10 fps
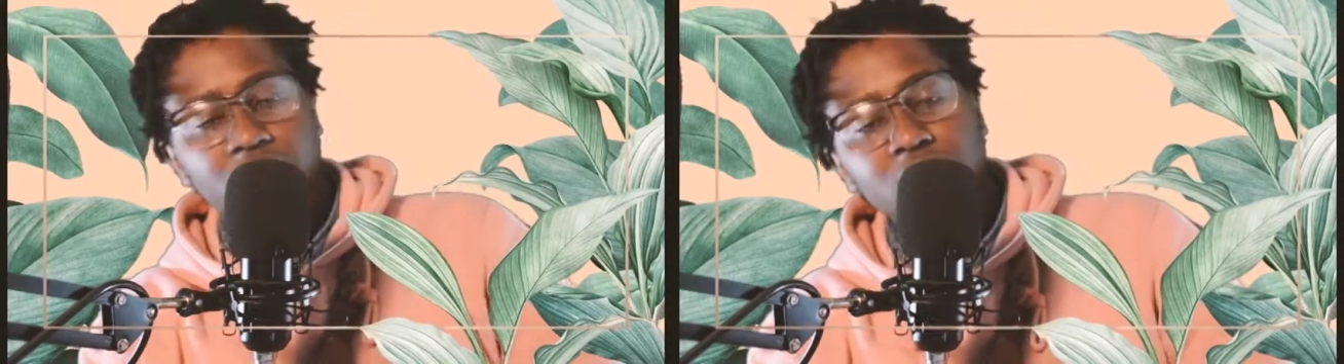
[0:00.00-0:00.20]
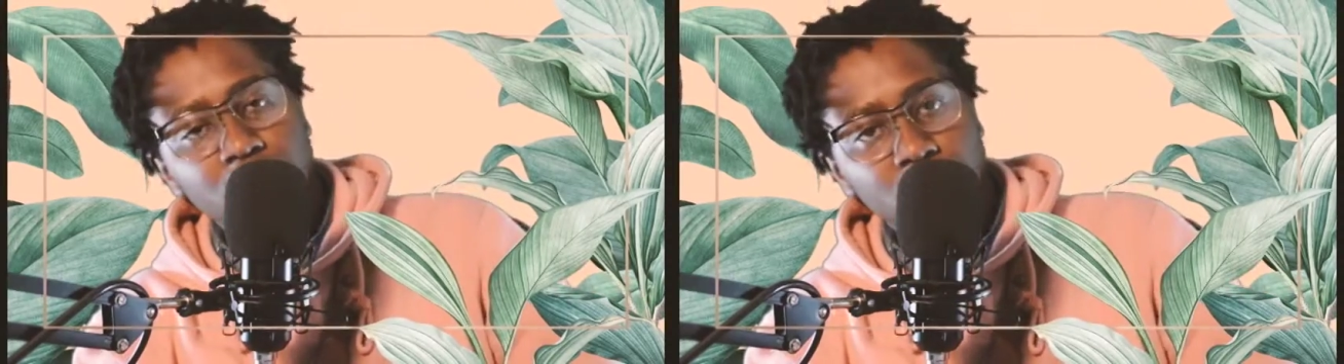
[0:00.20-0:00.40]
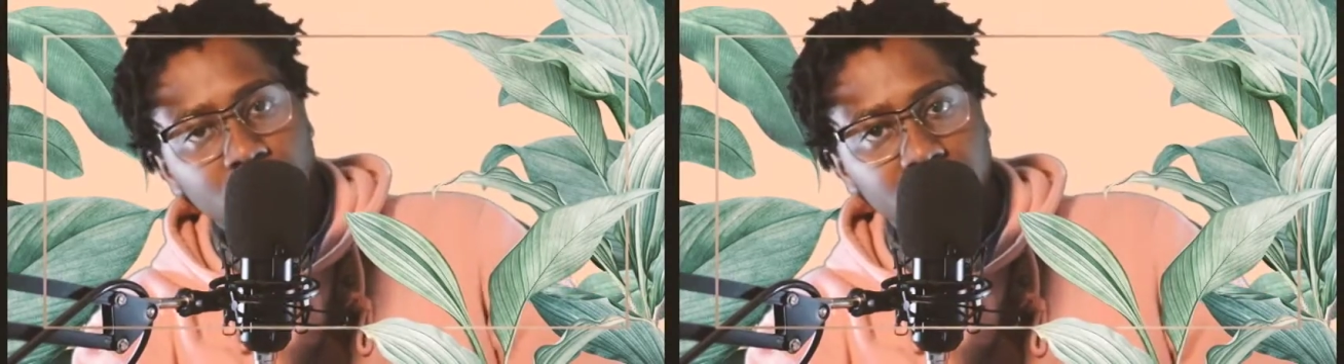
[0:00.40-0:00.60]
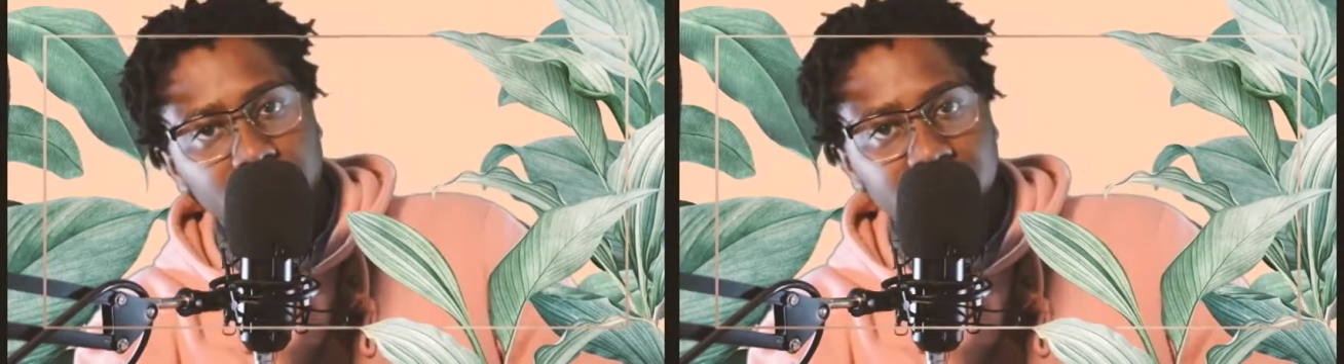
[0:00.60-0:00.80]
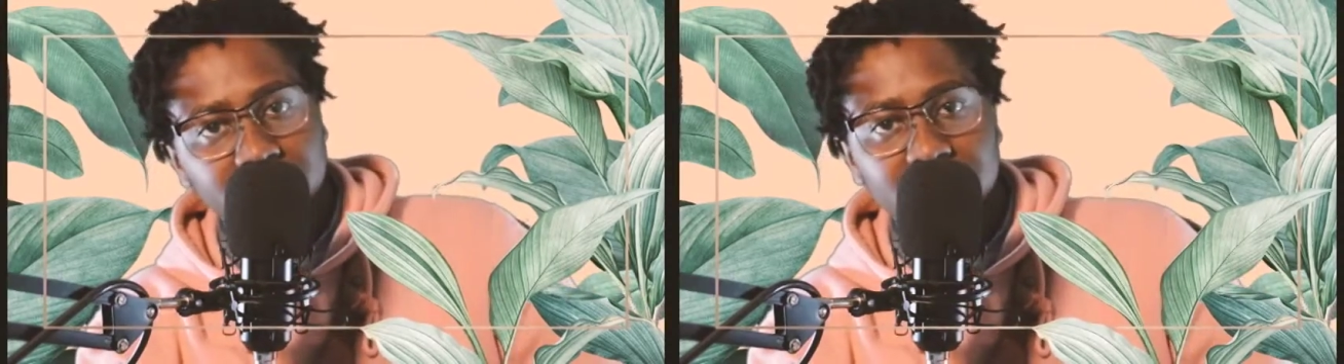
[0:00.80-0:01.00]
in the
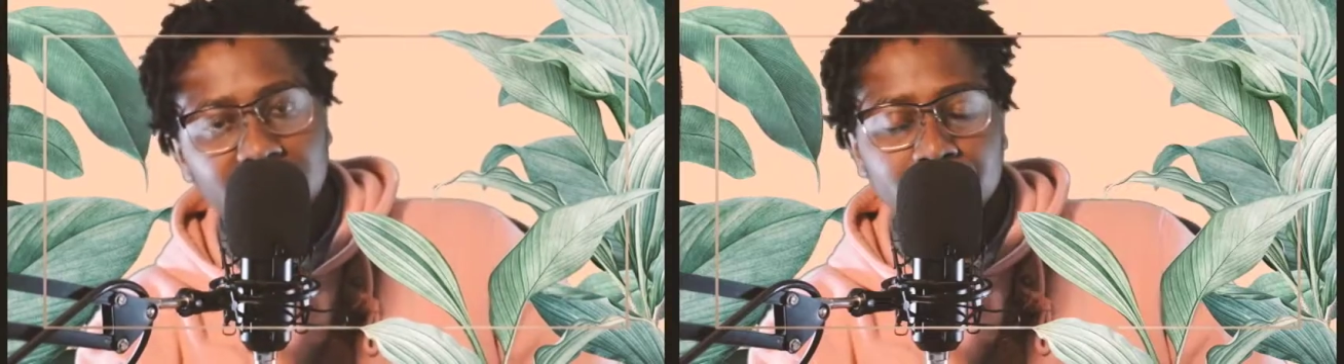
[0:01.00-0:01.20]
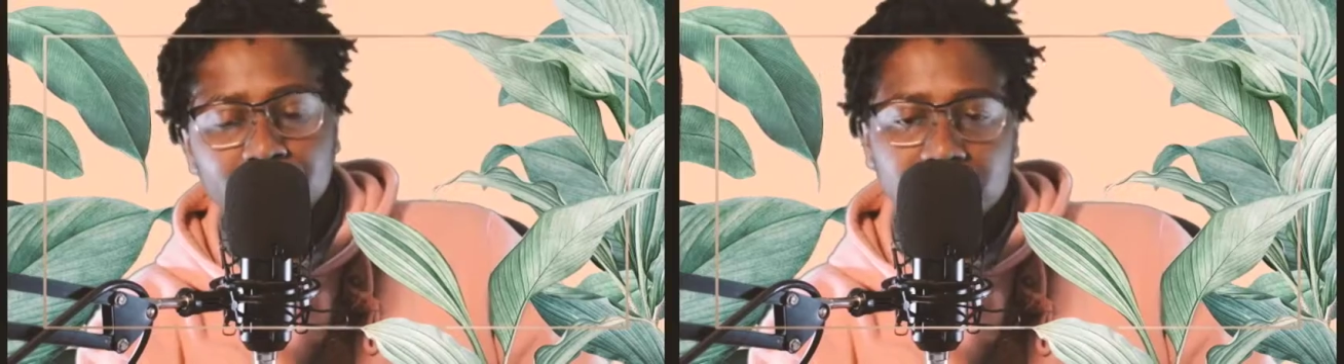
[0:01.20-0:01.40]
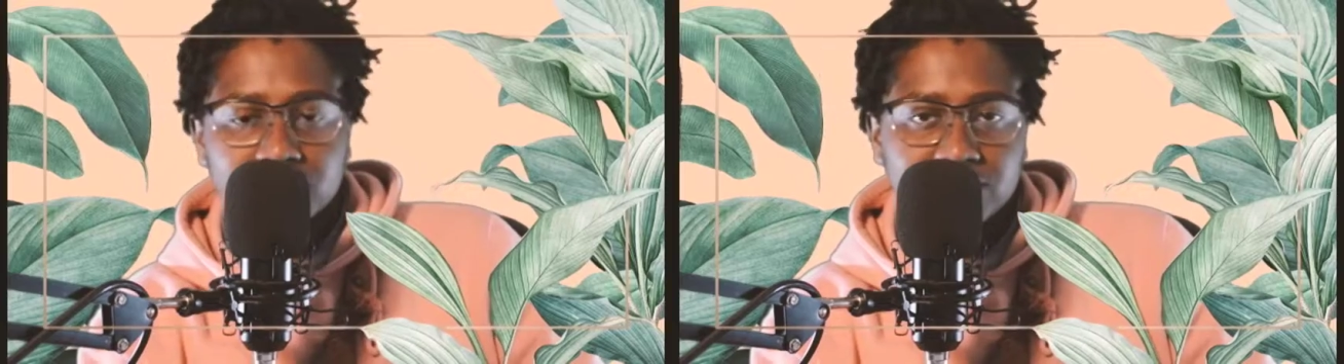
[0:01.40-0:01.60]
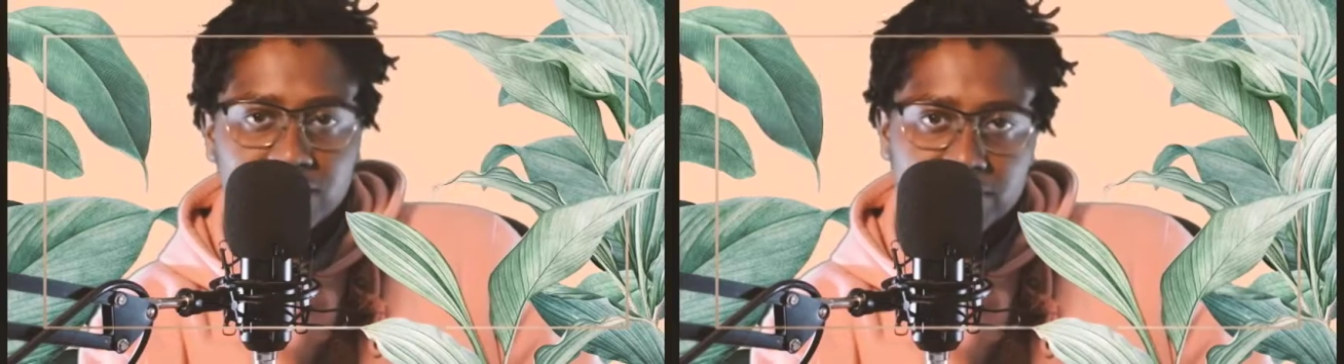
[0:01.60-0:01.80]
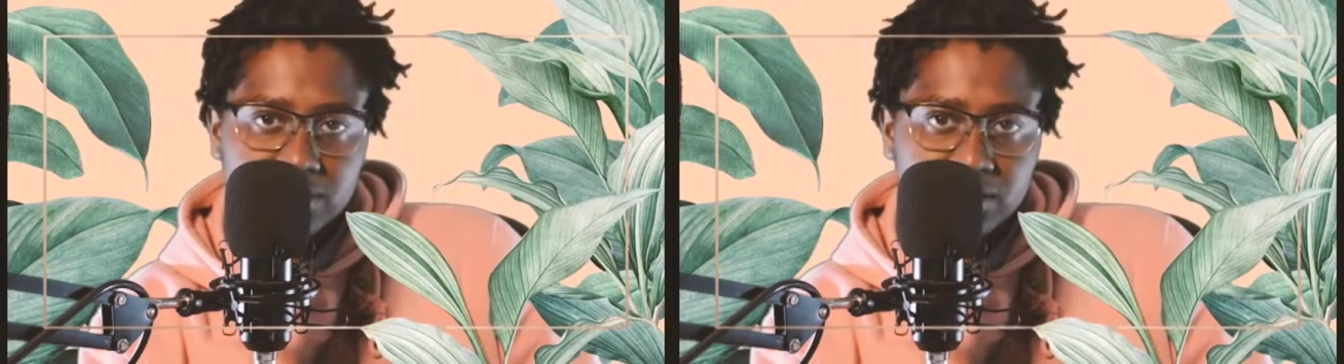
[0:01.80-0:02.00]
world, there's a time and place for
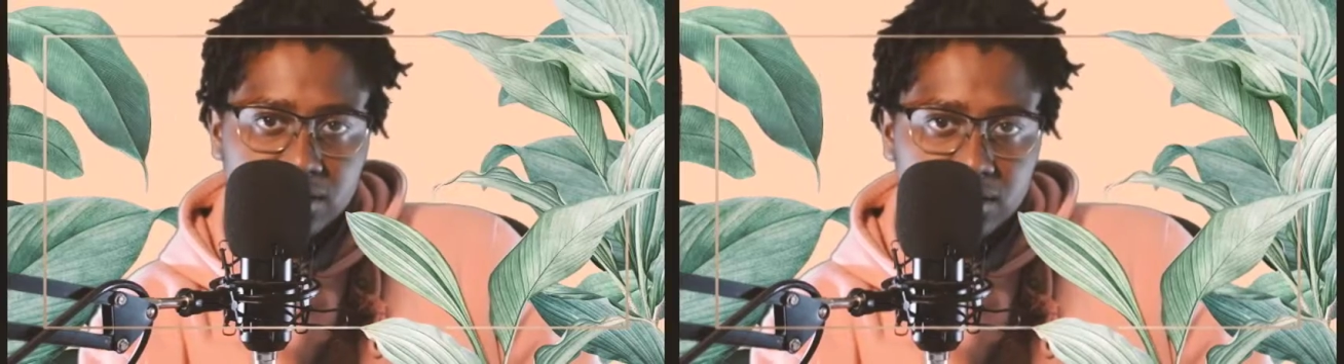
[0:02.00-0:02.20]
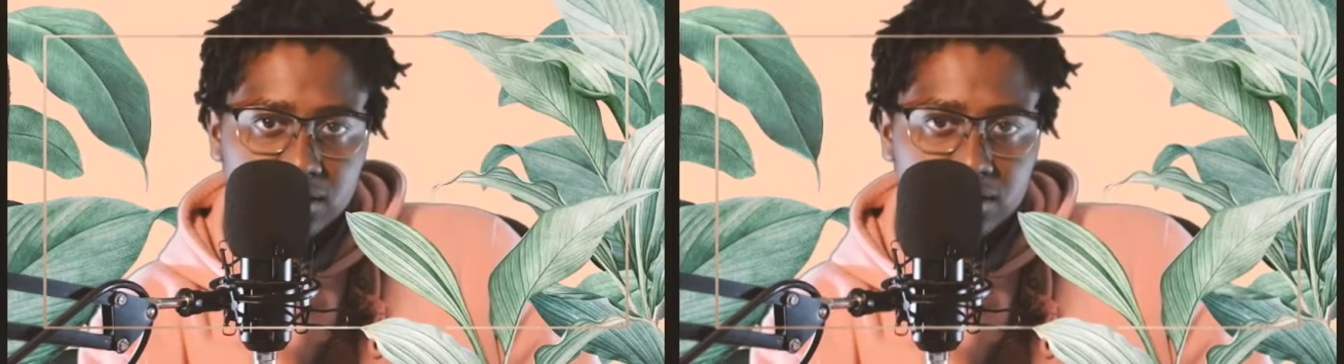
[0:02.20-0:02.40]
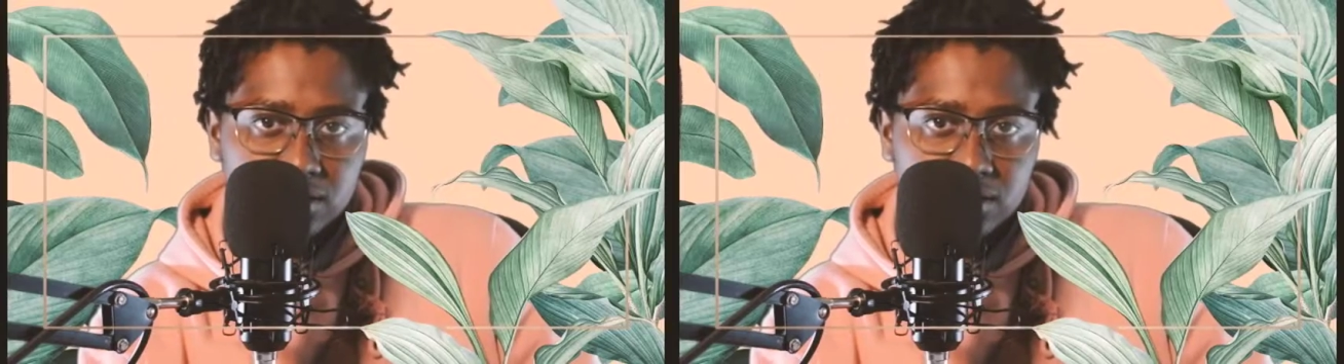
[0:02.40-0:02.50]
everything.